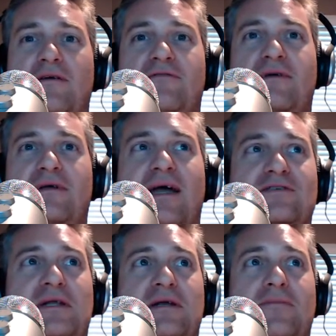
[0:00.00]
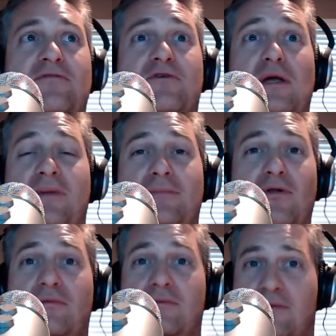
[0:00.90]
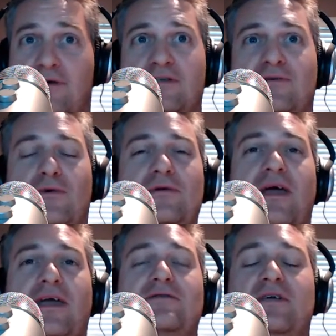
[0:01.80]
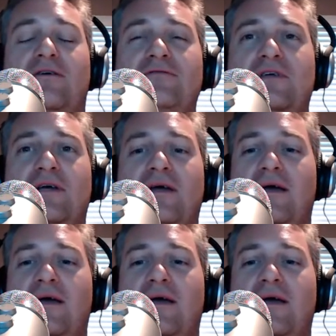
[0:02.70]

I've got to meet a number of great people across the world, like yourselves.